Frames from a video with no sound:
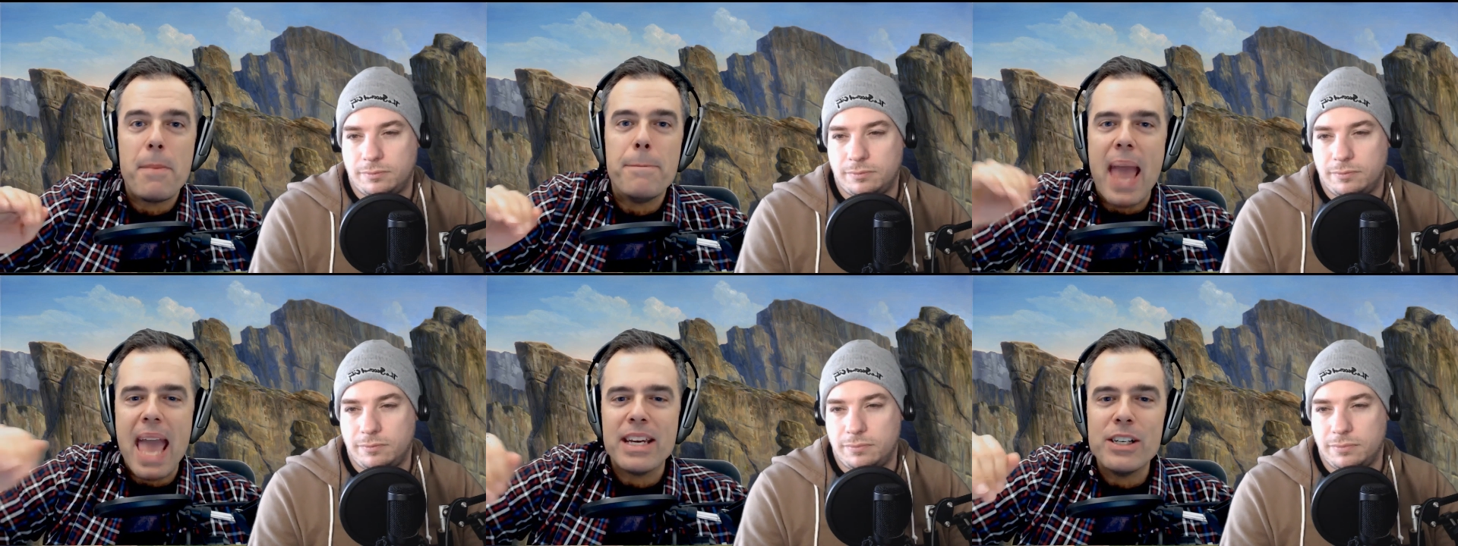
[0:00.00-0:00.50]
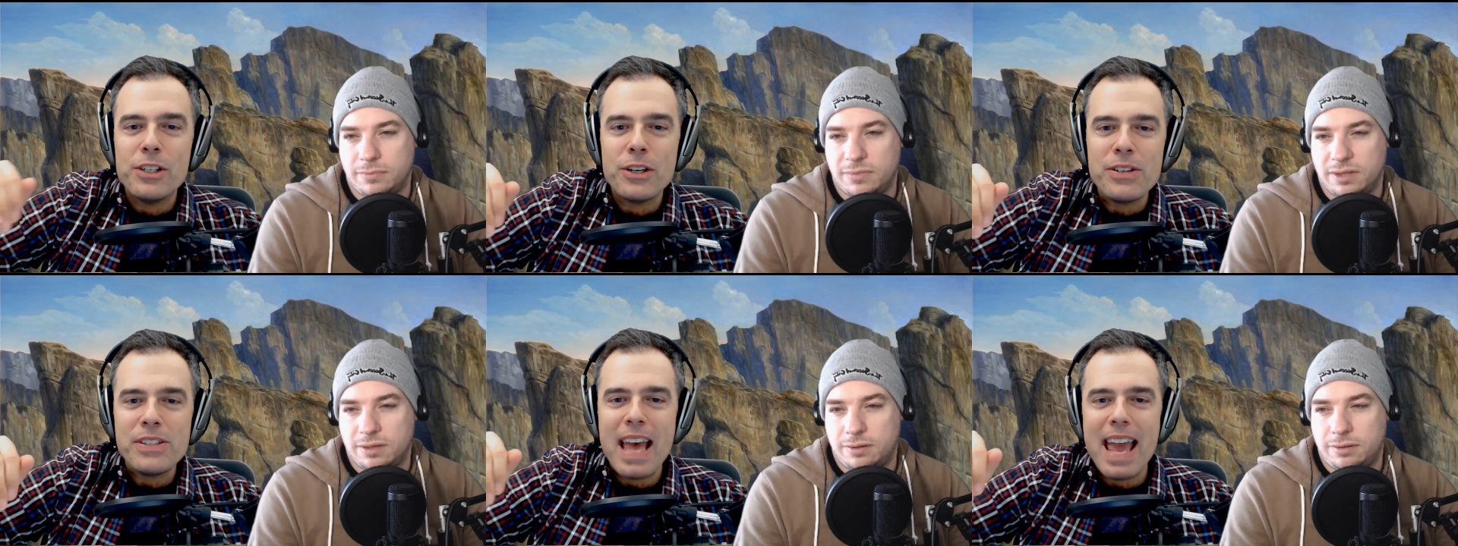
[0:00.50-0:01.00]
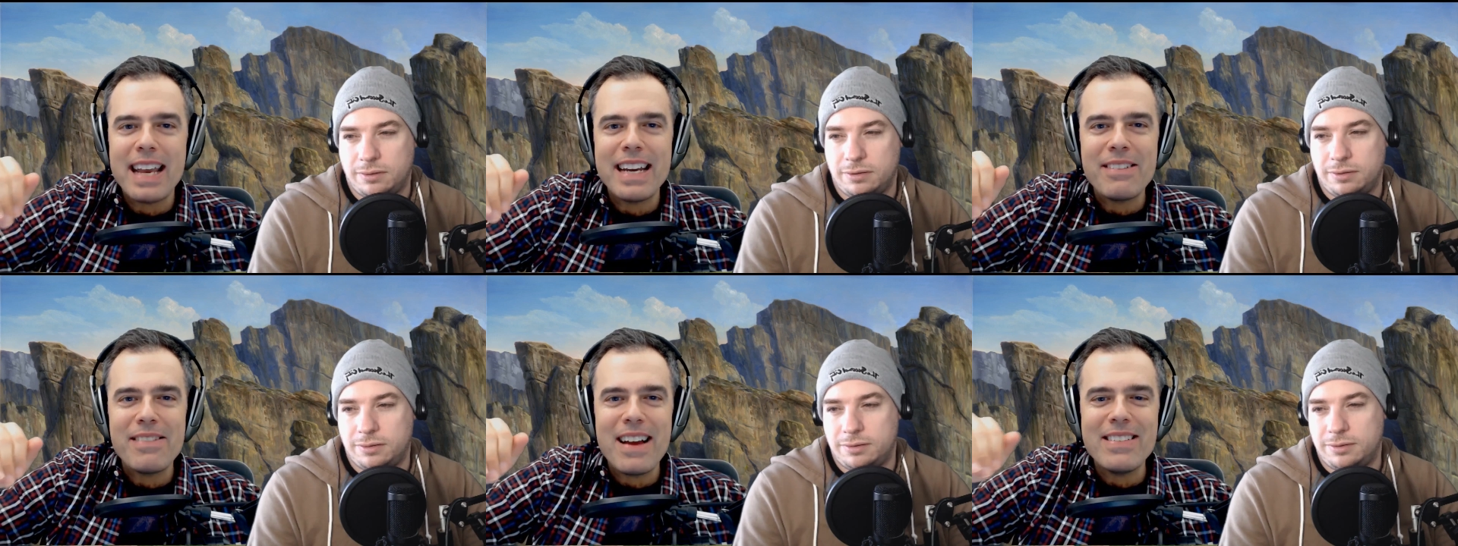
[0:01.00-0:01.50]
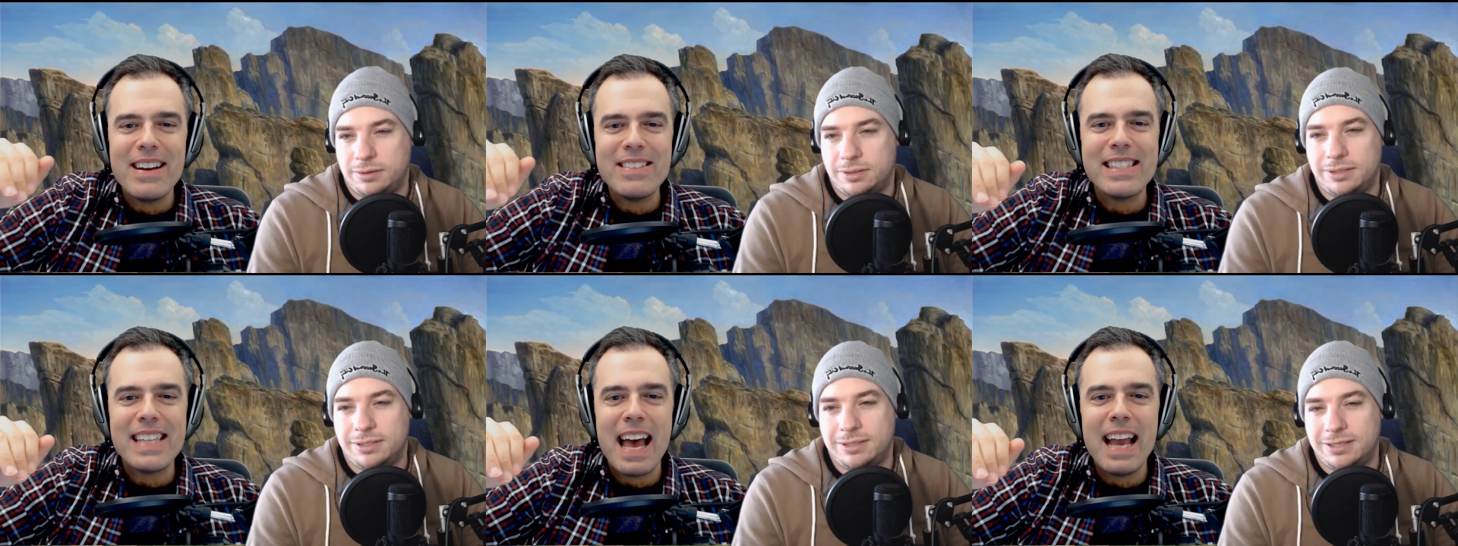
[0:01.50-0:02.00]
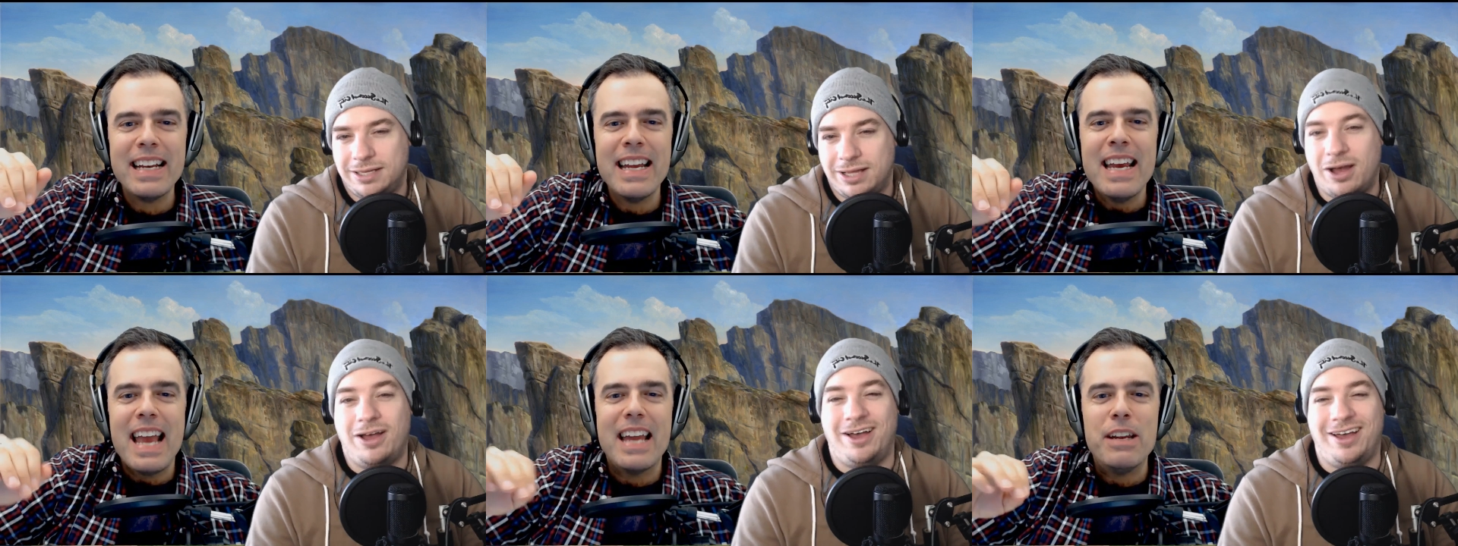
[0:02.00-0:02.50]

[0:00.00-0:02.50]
Speaker 1: managers hanging around outside, and